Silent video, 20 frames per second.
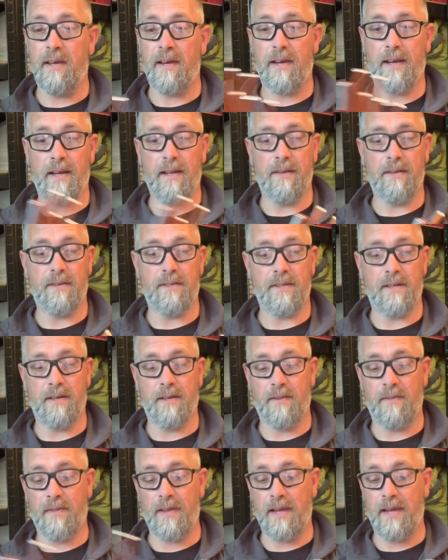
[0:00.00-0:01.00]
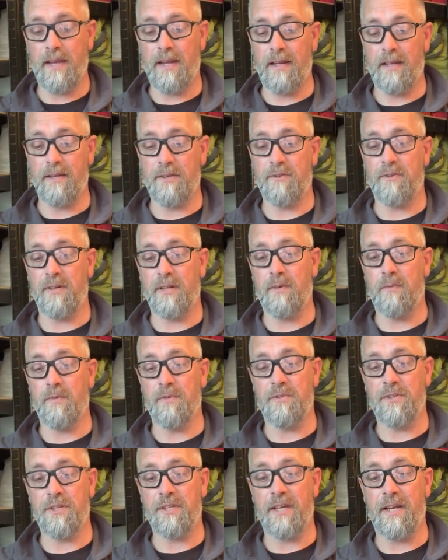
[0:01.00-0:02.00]
And they literally
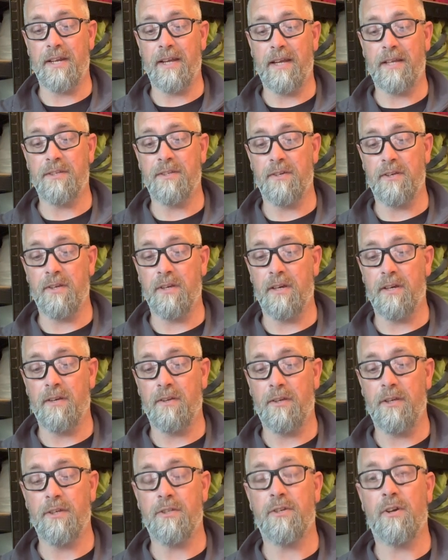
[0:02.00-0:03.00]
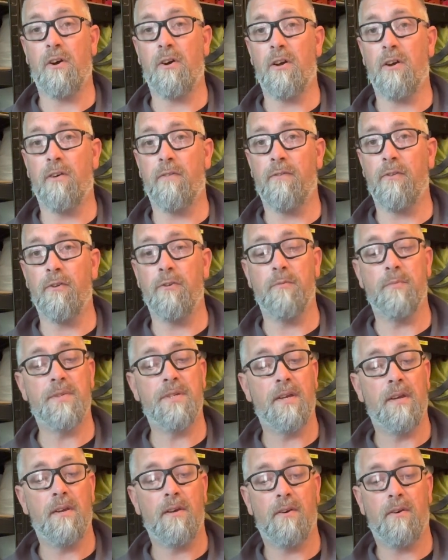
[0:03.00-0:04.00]
will just connect to your tie-off
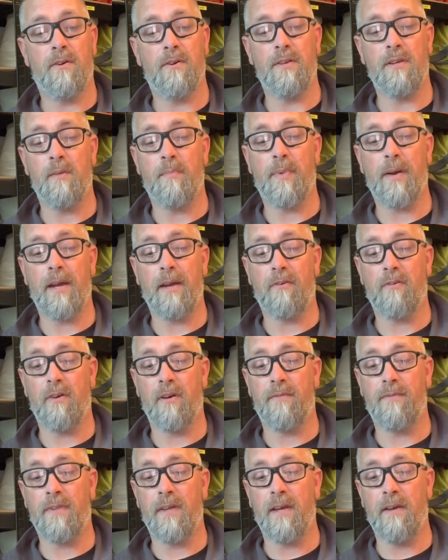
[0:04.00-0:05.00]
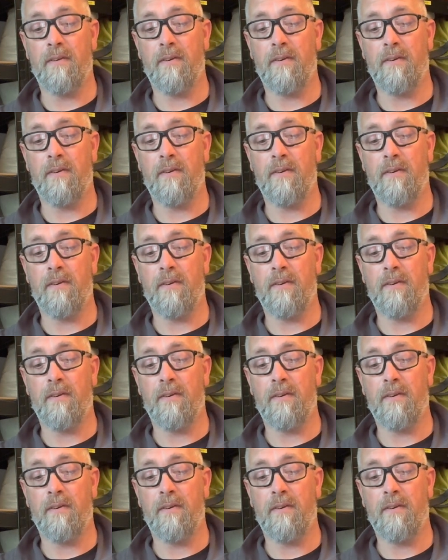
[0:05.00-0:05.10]
loops on your pack raft there.